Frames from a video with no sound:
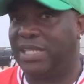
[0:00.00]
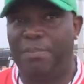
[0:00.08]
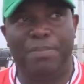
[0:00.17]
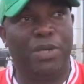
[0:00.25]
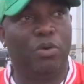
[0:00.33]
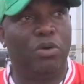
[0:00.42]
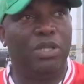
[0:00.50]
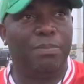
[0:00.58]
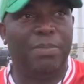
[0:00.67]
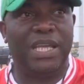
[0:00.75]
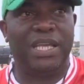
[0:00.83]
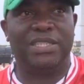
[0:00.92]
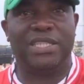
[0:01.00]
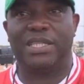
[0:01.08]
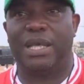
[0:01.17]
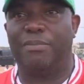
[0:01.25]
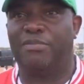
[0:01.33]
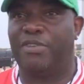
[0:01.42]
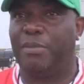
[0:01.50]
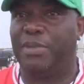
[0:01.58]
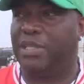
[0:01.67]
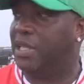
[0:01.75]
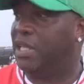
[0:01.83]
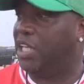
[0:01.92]
I pick all the players that come from
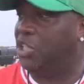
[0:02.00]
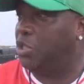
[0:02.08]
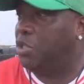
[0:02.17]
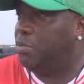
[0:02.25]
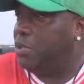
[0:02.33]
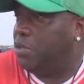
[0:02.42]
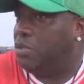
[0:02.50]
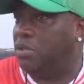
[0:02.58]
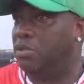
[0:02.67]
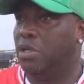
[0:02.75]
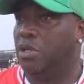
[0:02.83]
international, because